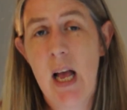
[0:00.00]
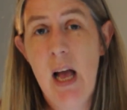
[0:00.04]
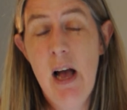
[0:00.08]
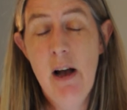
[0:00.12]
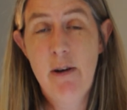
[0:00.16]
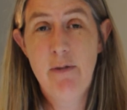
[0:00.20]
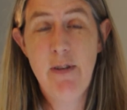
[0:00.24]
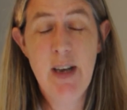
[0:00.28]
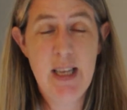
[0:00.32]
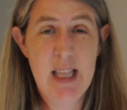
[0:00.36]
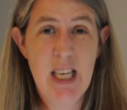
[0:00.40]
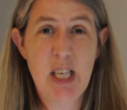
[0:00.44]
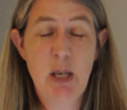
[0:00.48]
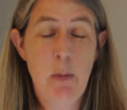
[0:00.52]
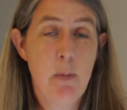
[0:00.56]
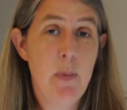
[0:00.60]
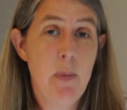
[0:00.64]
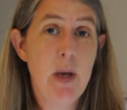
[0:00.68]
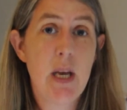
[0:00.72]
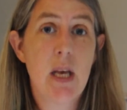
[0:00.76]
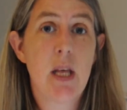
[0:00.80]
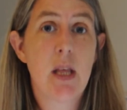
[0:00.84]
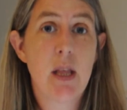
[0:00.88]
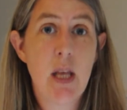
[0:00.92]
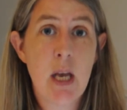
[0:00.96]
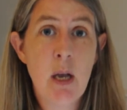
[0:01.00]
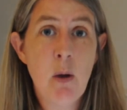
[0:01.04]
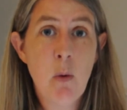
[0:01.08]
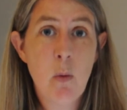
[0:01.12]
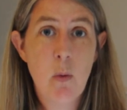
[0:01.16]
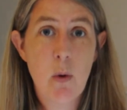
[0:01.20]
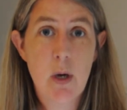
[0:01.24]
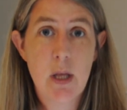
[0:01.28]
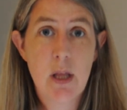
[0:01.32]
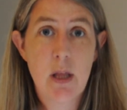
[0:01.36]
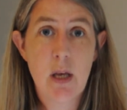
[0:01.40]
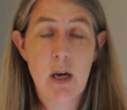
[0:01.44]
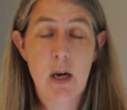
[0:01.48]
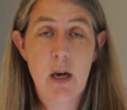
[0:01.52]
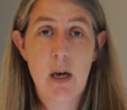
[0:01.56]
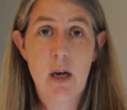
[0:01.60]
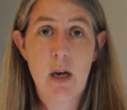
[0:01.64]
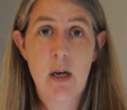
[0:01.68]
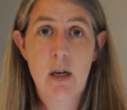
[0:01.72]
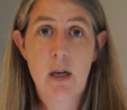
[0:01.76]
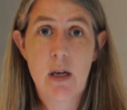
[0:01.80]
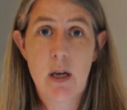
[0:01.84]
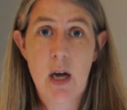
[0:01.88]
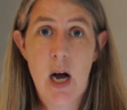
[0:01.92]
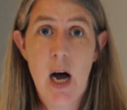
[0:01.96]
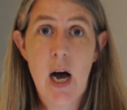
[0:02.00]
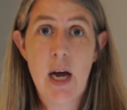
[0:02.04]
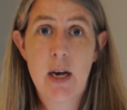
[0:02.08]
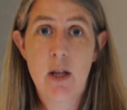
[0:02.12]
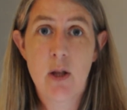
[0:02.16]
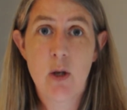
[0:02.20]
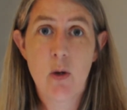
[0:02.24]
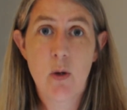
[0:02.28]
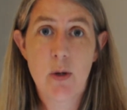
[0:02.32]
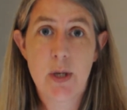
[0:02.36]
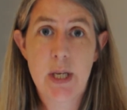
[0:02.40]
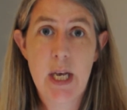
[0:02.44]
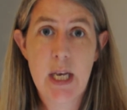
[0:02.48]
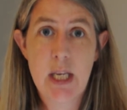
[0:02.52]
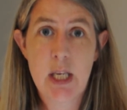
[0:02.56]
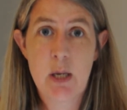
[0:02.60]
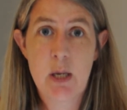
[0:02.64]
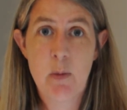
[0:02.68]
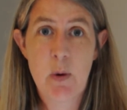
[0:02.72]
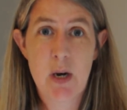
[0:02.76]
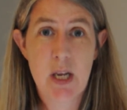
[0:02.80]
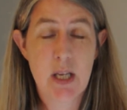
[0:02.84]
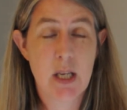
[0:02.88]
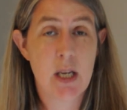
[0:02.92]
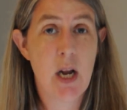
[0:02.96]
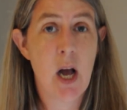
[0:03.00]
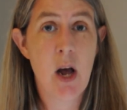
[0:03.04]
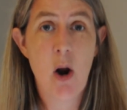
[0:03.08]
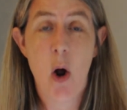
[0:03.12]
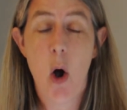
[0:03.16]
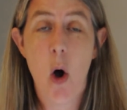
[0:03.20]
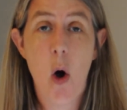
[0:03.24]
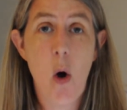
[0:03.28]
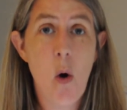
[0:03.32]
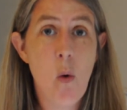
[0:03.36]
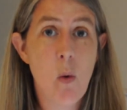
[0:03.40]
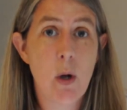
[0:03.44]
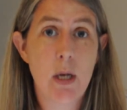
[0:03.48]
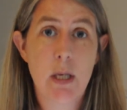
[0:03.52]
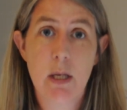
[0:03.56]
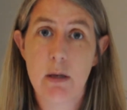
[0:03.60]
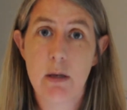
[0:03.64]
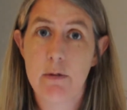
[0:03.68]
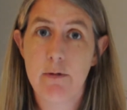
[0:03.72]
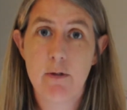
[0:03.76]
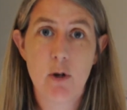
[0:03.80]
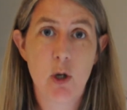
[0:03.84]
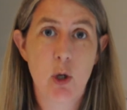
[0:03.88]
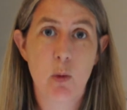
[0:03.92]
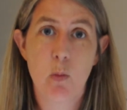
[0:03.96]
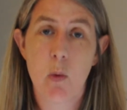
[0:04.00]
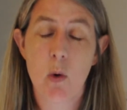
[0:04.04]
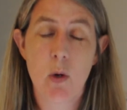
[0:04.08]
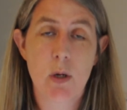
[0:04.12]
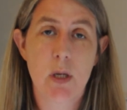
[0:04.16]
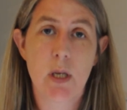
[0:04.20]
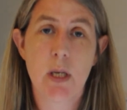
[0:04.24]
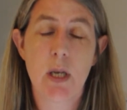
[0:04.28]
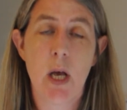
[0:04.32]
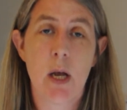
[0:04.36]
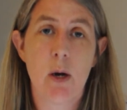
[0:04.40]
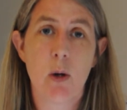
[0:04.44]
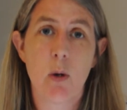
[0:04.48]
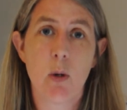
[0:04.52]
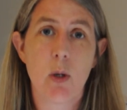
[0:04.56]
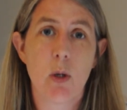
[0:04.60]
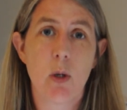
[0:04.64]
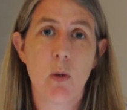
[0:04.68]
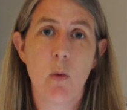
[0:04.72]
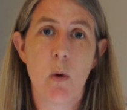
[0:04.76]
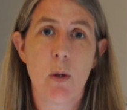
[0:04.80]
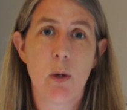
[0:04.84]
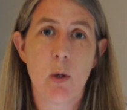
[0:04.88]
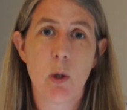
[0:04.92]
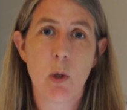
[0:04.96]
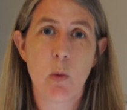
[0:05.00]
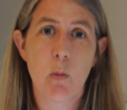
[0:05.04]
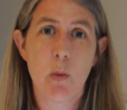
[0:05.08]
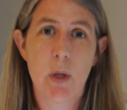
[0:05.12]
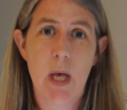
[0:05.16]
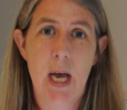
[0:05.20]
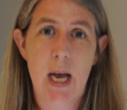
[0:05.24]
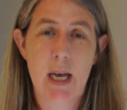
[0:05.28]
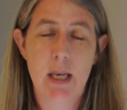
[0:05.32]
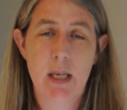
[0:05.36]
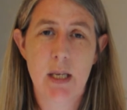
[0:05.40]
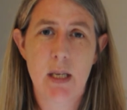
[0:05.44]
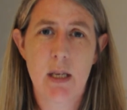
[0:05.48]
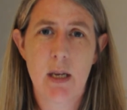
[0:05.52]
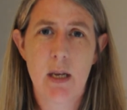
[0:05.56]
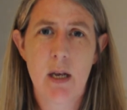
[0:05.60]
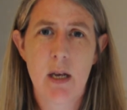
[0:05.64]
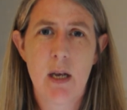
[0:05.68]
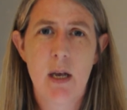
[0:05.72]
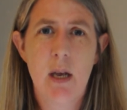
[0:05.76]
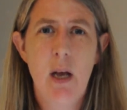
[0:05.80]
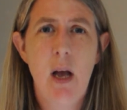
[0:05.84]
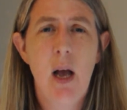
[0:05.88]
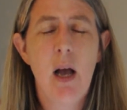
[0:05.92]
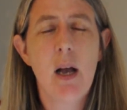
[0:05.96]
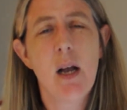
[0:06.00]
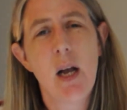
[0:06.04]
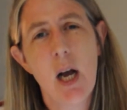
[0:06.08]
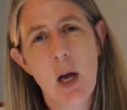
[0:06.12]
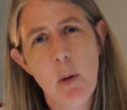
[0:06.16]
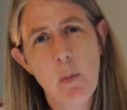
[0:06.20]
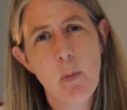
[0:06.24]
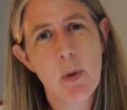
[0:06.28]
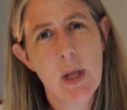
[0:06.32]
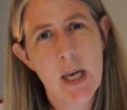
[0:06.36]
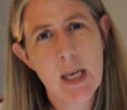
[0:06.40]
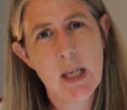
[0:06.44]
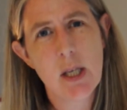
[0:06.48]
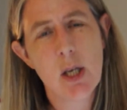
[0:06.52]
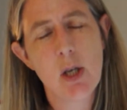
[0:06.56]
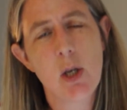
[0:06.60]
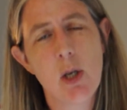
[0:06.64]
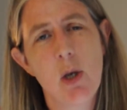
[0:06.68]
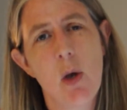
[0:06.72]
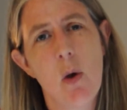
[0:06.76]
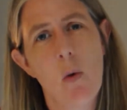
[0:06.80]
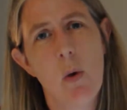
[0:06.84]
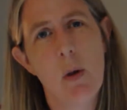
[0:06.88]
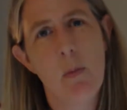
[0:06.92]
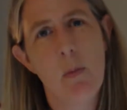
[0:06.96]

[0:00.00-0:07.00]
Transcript: In fact, that's a big thing with God in the Old Testament. It's not always the firstborn son who is the one who's blessed. God blesses who he